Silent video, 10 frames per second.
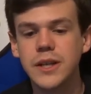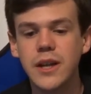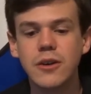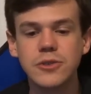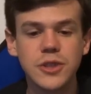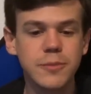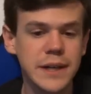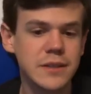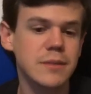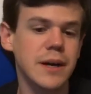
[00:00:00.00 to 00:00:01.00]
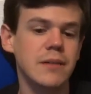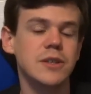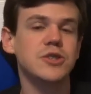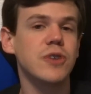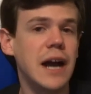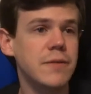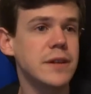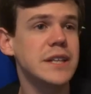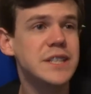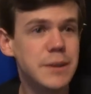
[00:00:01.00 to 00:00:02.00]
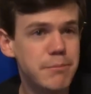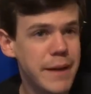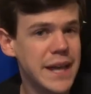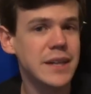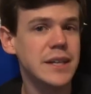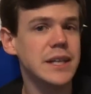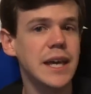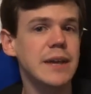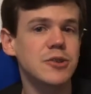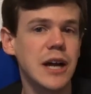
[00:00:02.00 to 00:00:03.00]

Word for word: you know, so basically the bottom line is graphically demanding games,